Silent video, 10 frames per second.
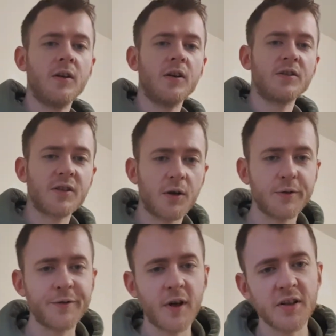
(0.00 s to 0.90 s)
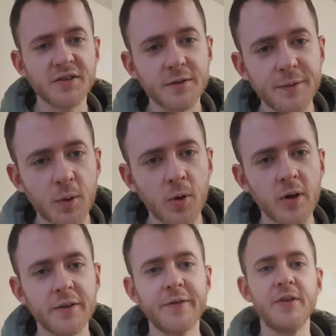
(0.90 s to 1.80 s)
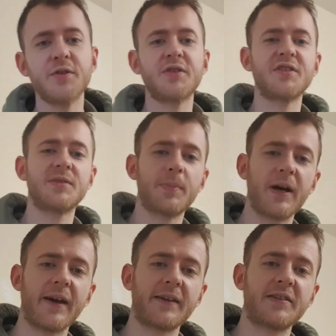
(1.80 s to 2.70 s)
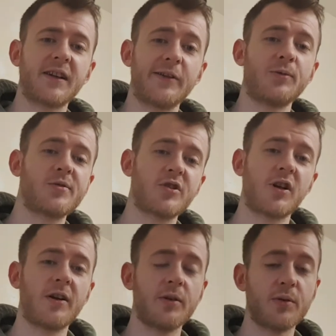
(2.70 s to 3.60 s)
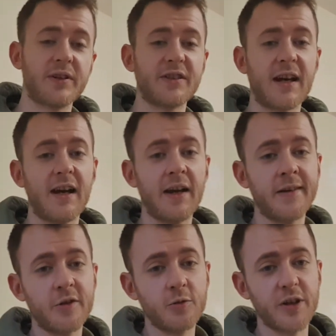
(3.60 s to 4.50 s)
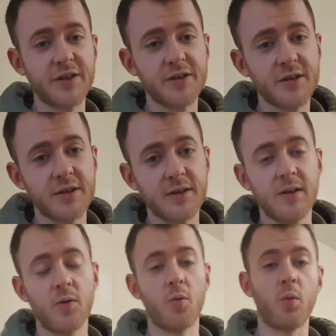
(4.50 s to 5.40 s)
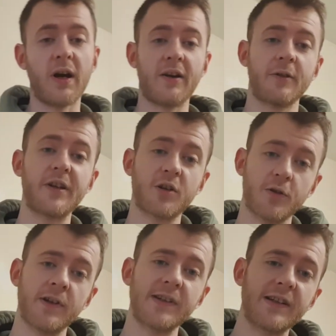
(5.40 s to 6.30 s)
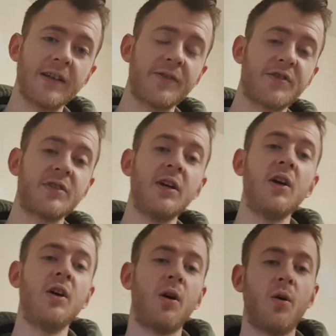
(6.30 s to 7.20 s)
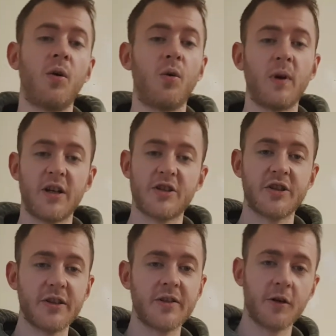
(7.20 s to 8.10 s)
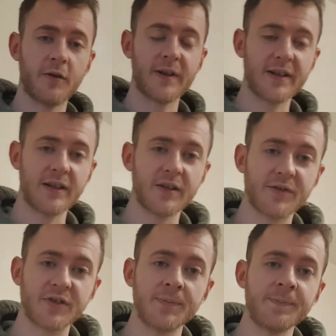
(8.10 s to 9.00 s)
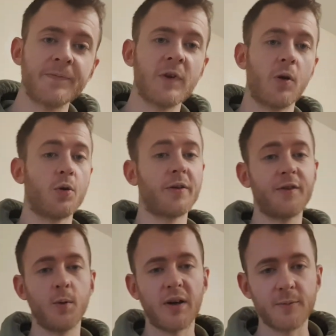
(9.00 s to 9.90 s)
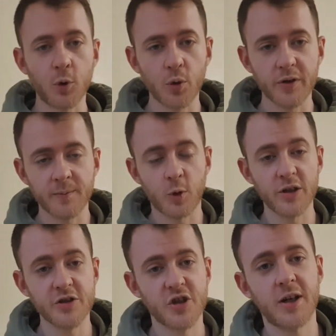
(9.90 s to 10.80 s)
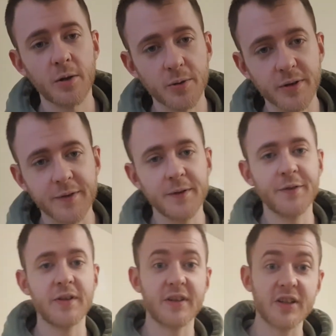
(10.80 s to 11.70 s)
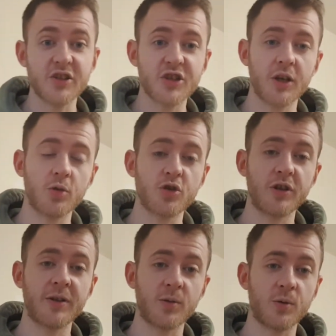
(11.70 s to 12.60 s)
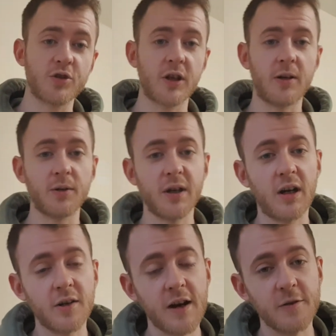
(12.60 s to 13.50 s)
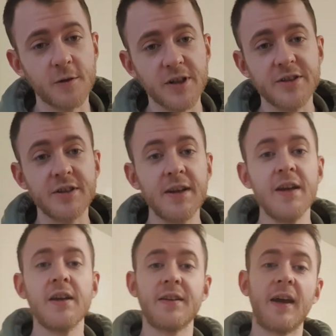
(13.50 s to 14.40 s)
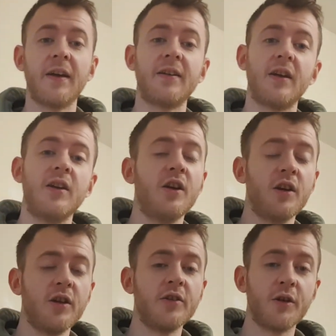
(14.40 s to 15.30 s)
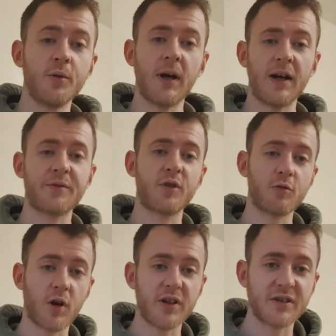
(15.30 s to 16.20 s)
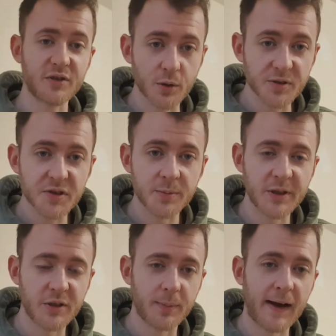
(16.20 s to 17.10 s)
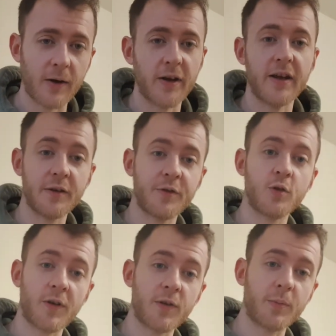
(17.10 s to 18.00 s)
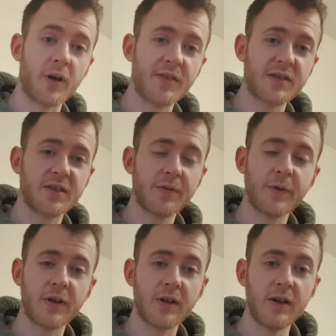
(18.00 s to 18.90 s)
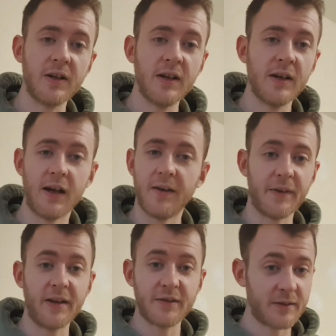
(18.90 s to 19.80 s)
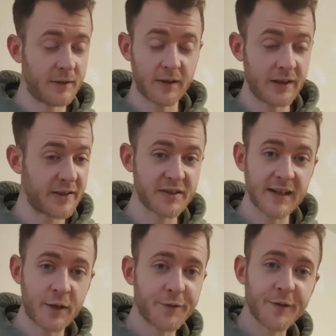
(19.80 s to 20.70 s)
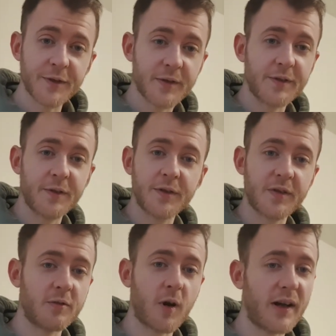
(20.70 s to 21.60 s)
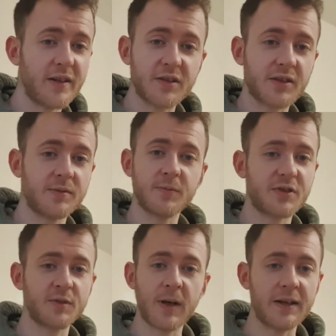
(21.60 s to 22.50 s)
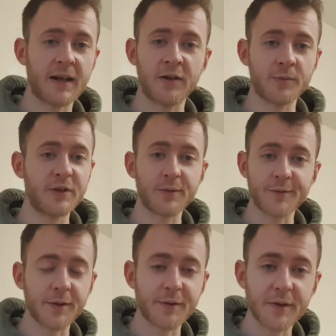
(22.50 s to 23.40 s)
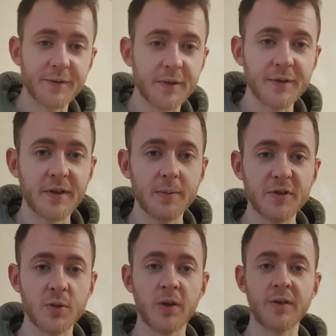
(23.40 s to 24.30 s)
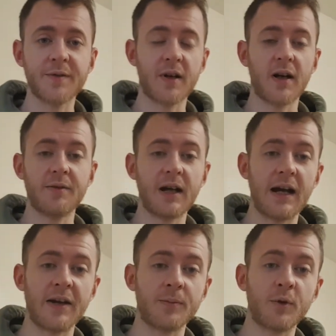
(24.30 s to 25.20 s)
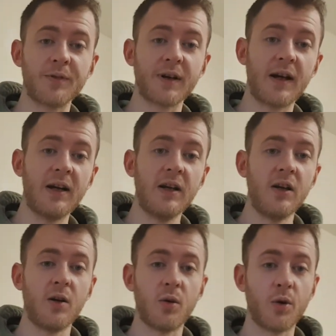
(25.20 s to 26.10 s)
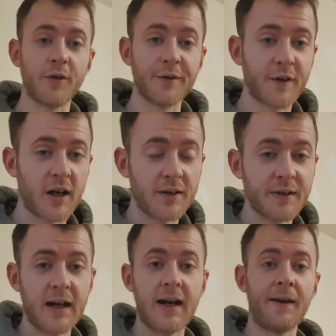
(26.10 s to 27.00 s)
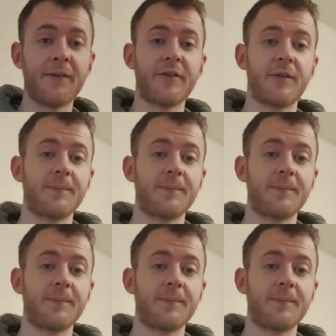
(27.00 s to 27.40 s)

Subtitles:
So first of all, if you suspect that your child is at any risk where he currently lives or where she currently lives, or if you have more than one child, if you think these children or child are at risk, then you have the right to do something about it. If you're on the birth certificate, it's now 50-50 rights, smack down the middle, 50-50 between a father and a mother, or the father and